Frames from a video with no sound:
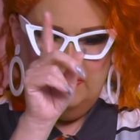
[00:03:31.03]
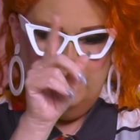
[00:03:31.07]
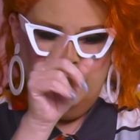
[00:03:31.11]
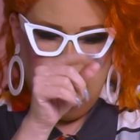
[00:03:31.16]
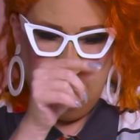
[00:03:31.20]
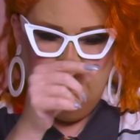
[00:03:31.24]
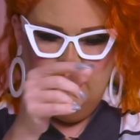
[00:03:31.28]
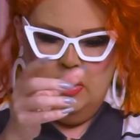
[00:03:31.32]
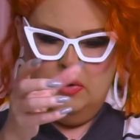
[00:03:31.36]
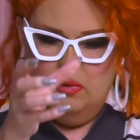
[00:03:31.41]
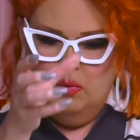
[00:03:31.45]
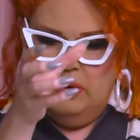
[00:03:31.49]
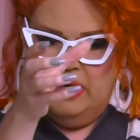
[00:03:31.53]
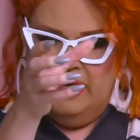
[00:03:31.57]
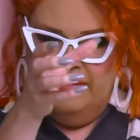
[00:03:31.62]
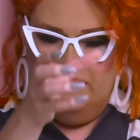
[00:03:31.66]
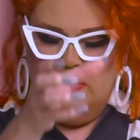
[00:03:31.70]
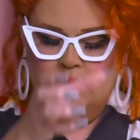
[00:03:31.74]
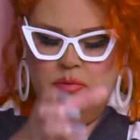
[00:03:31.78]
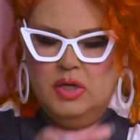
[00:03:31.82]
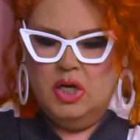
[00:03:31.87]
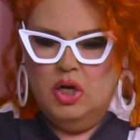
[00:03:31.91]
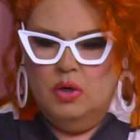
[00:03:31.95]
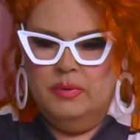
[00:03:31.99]
that if
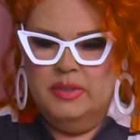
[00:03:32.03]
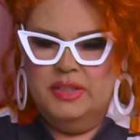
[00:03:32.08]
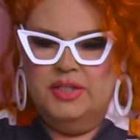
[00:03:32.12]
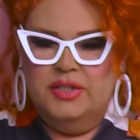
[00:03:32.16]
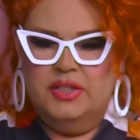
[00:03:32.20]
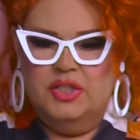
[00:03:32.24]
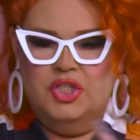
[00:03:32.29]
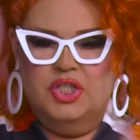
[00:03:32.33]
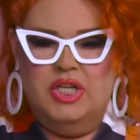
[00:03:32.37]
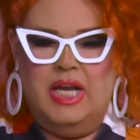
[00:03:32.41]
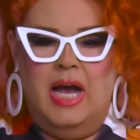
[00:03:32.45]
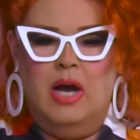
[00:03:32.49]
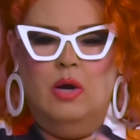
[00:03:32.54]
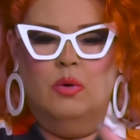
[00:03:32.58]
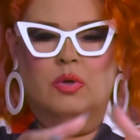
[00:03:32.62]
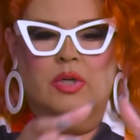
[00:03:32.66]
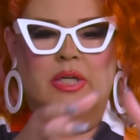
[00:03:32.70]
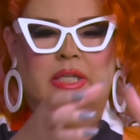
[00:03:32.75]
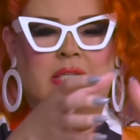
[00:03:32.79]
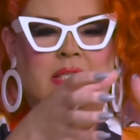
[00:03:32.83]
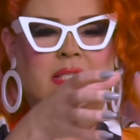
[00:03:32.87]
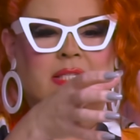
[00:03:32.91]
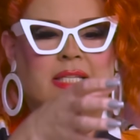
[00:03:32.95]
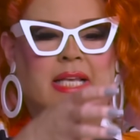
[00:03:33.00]
you go into the shower
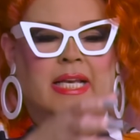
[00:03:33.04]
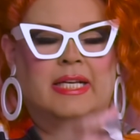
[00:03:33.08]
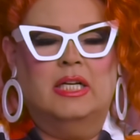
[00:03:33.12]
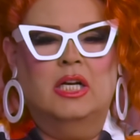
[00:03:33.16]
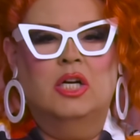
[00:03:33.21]
and it's like,